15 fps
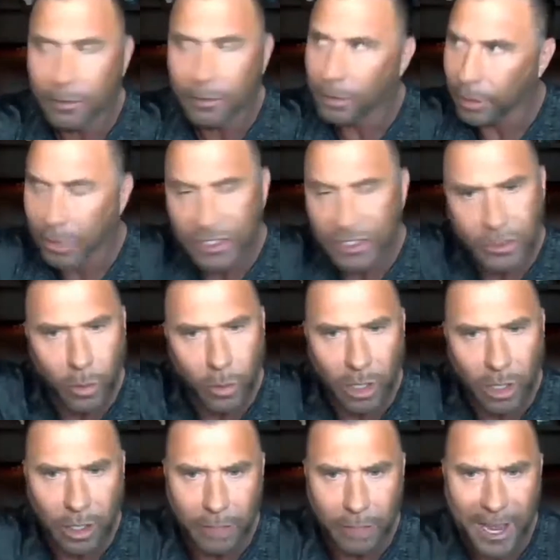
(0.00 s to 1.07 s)
You guys go walk
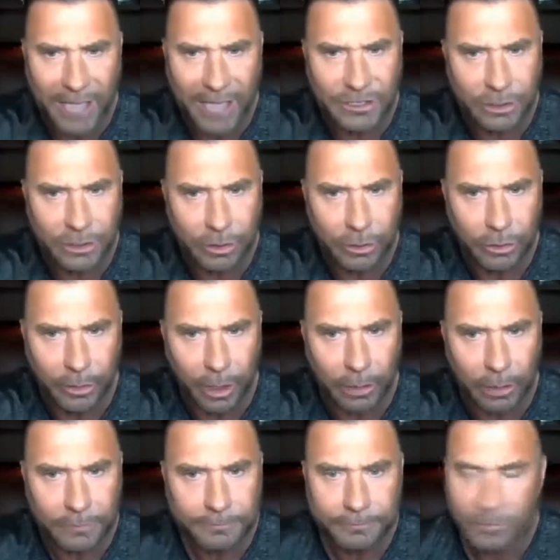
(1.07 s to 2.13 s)
in. Max, you come here.
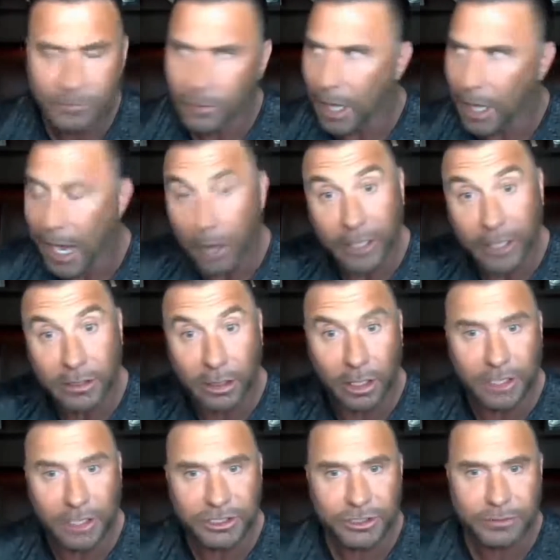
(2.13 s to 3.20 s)
I'll get the
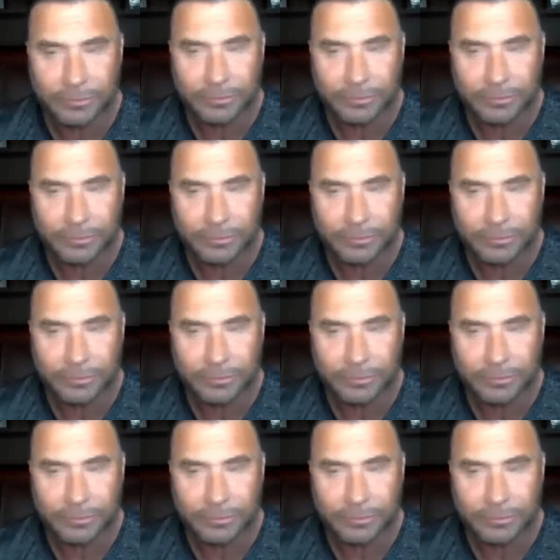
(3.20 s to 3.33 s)
lunch.